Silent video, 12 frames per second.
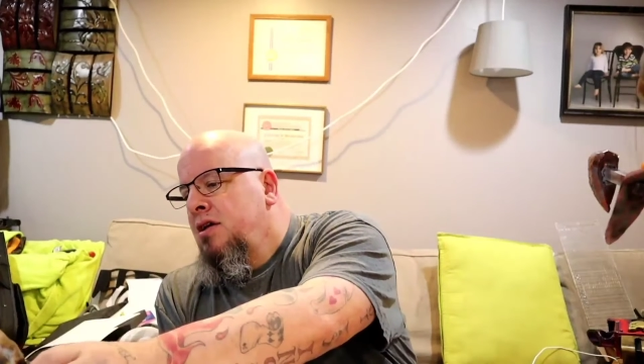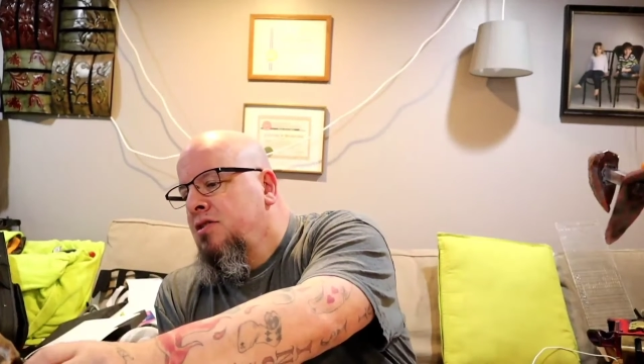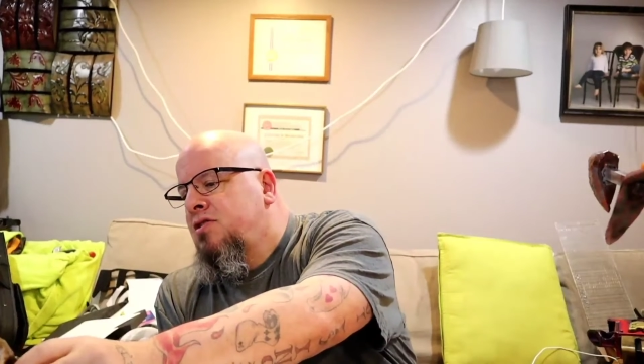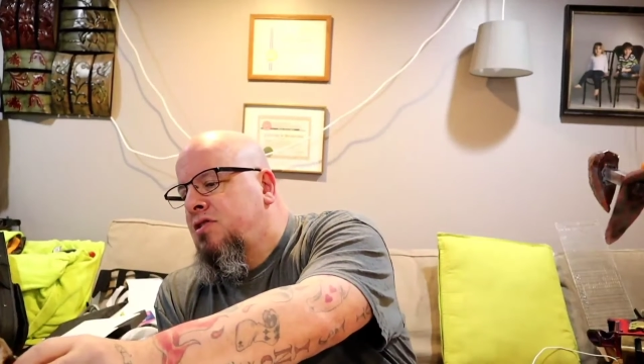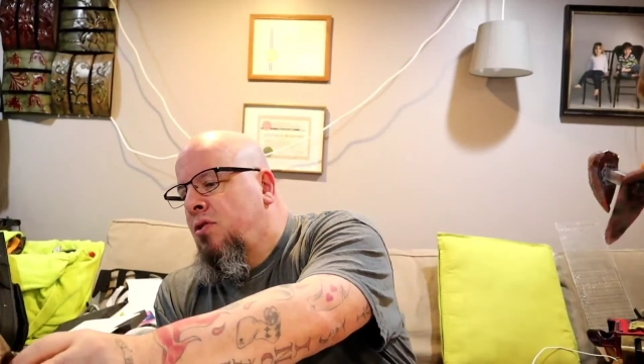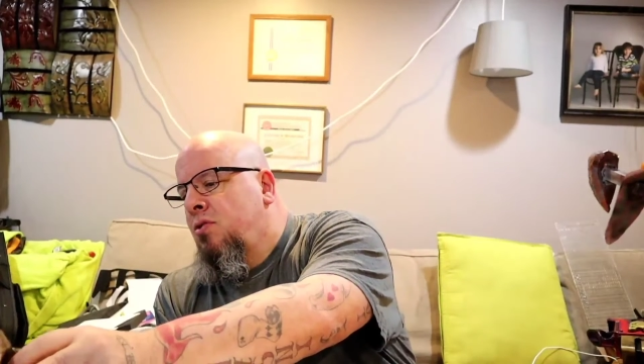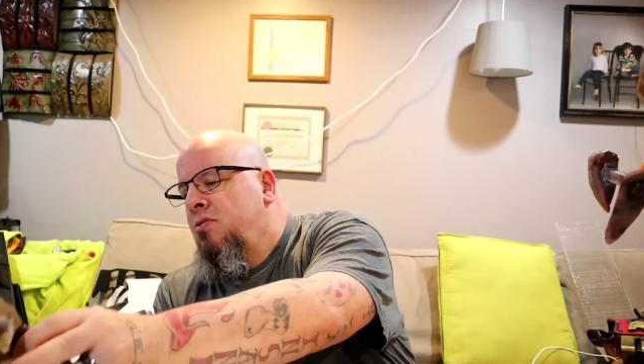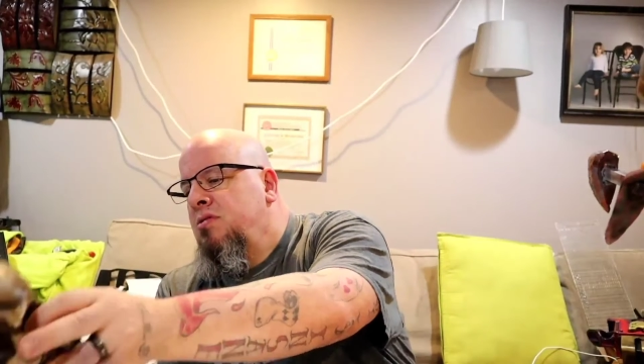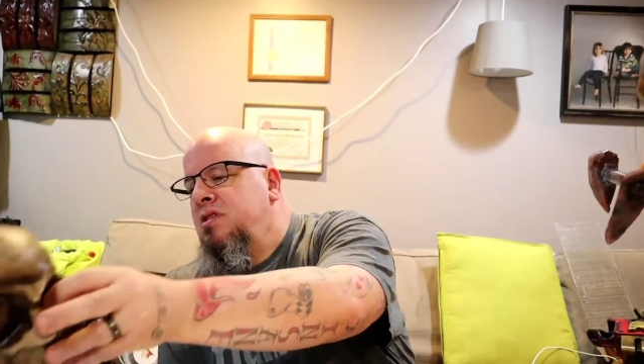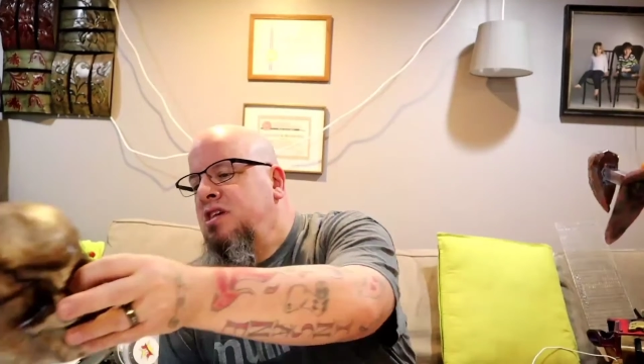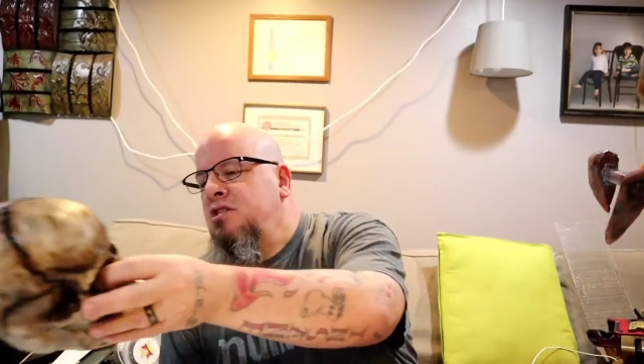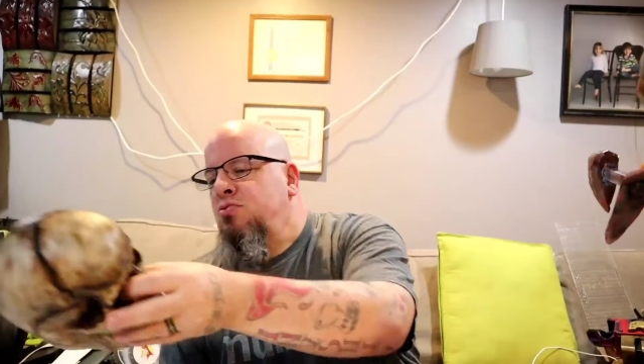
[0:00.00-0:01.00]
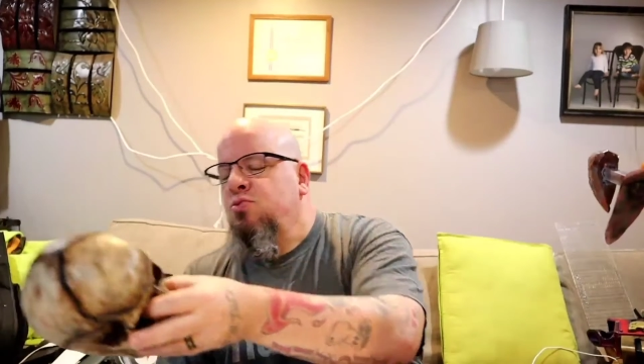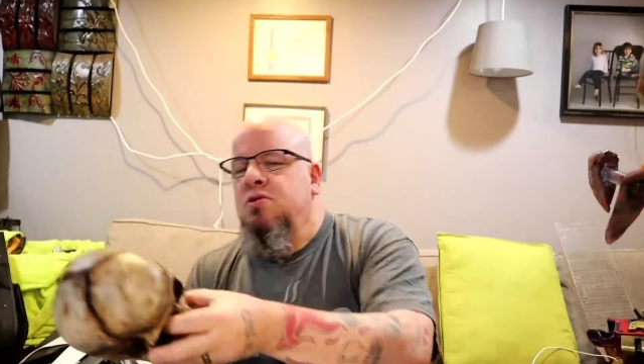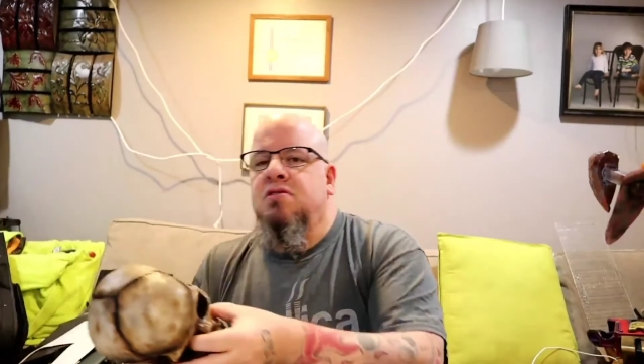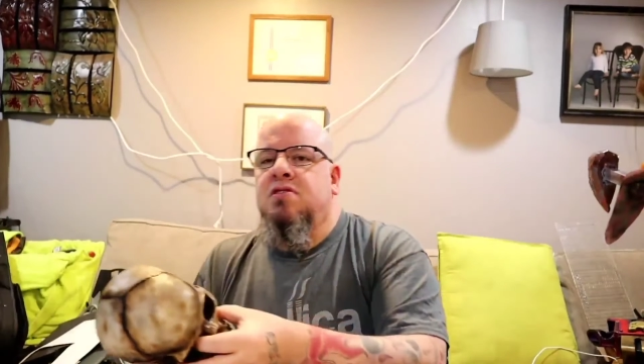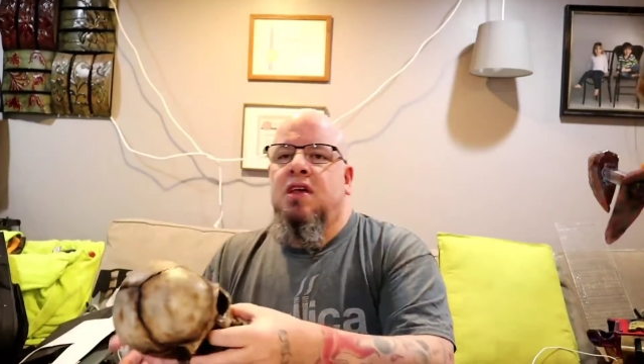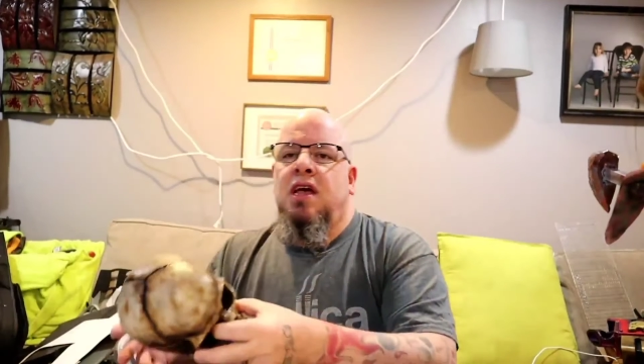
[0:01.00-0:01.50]
So this
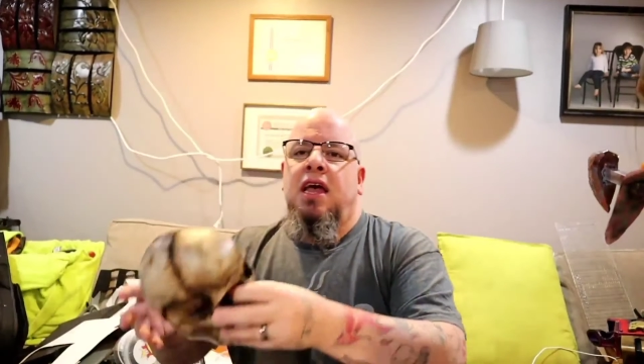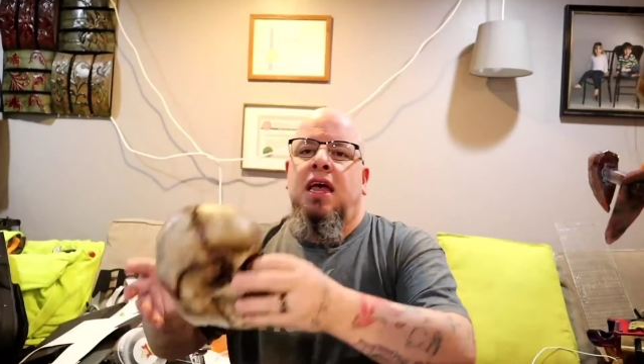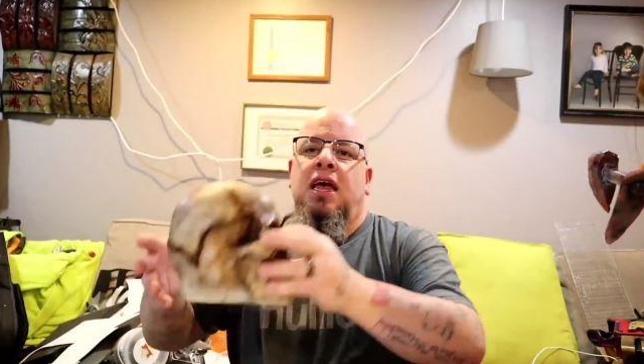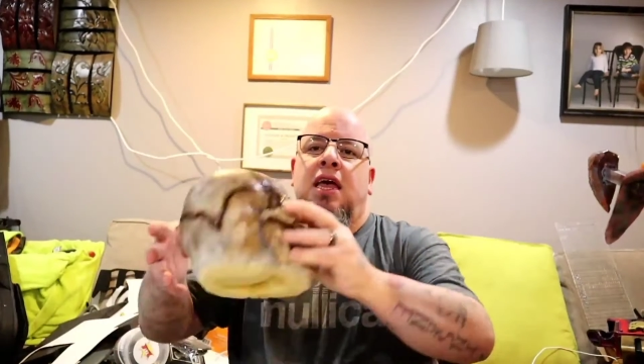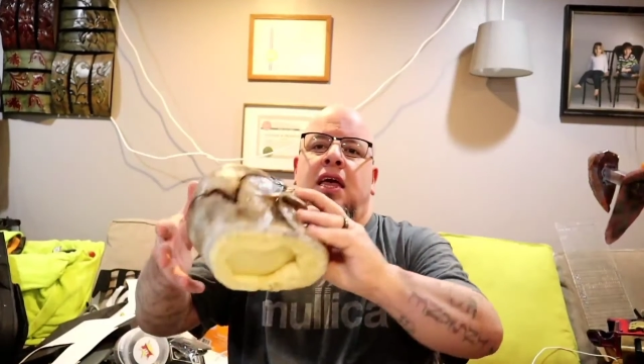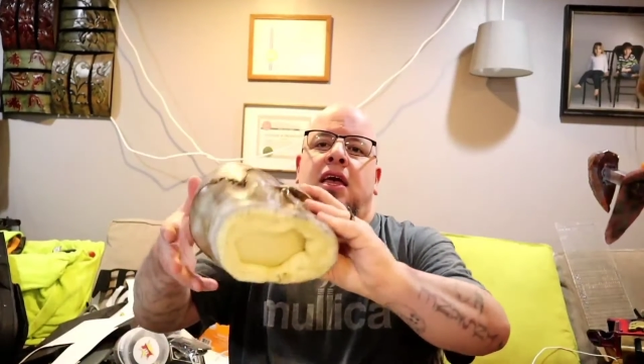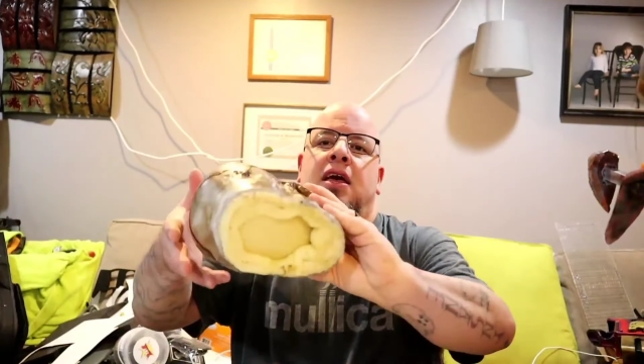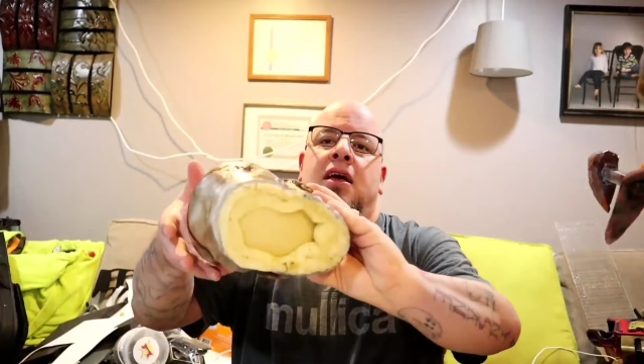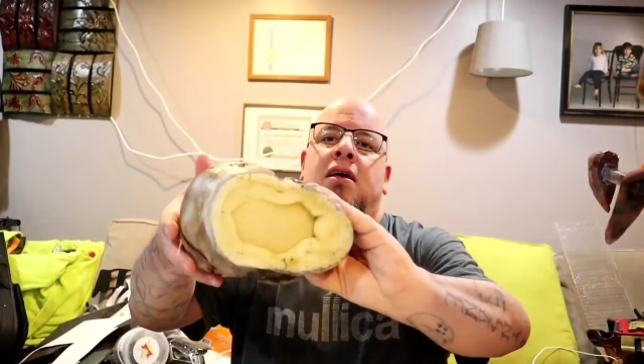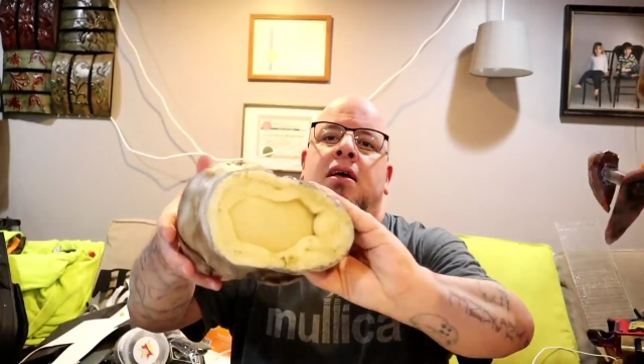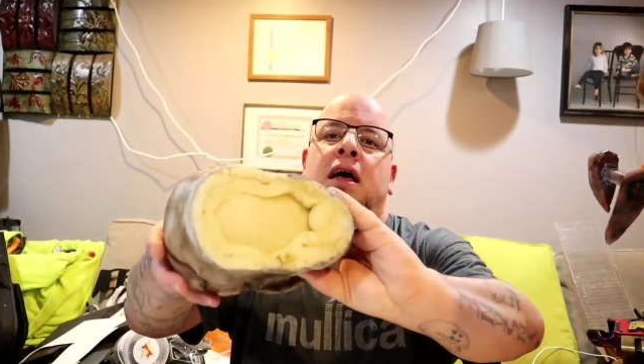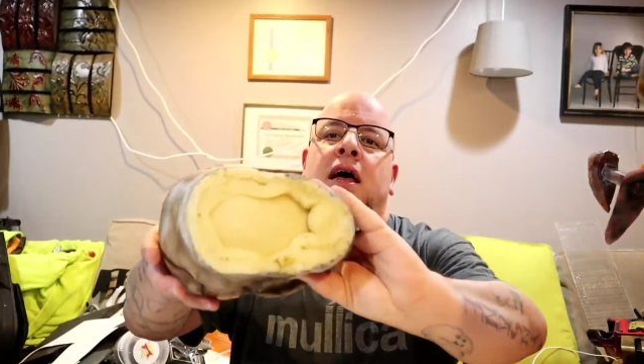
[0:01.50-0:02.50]
was a,